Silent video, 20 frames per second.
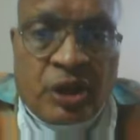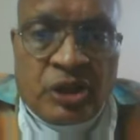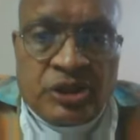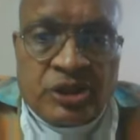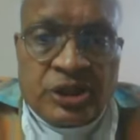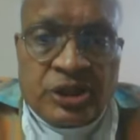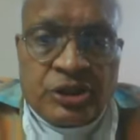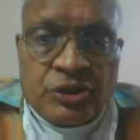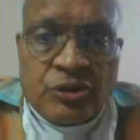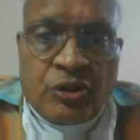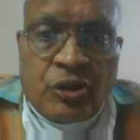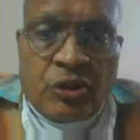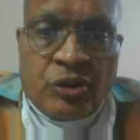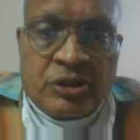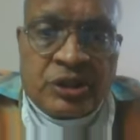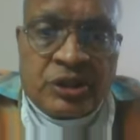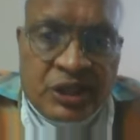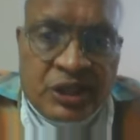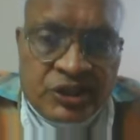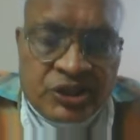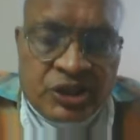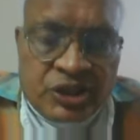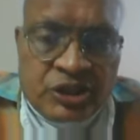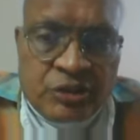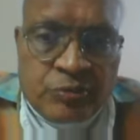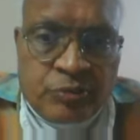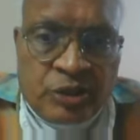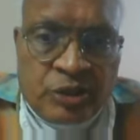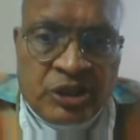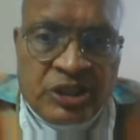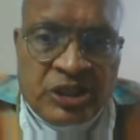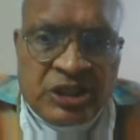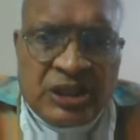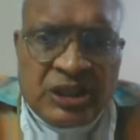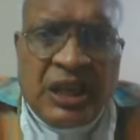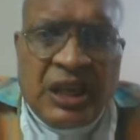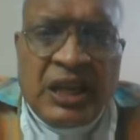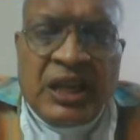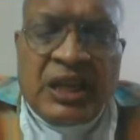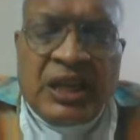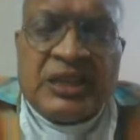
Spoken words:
projects, on construction projects,